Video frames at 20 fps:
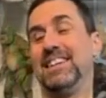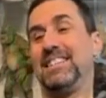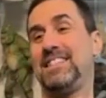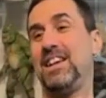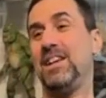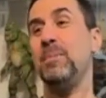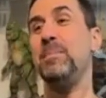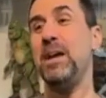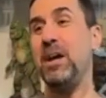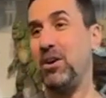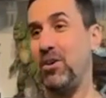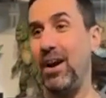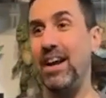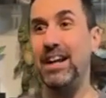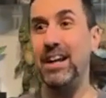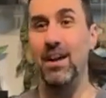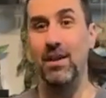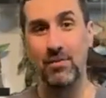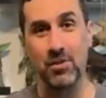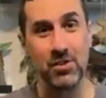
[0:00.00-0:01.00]
And it's going to be a
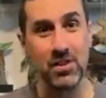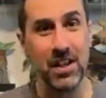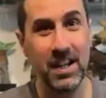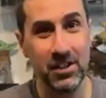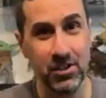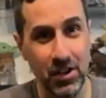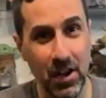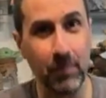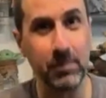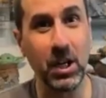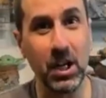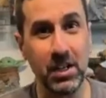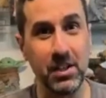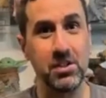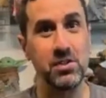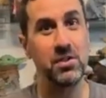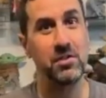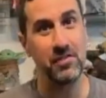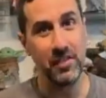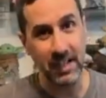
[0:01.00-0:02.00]
great conversation. I'm going to
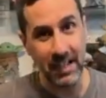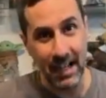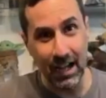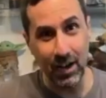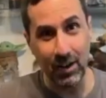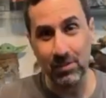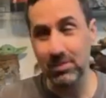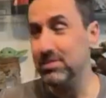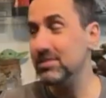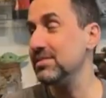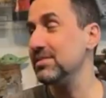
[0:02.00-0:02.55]
do a video.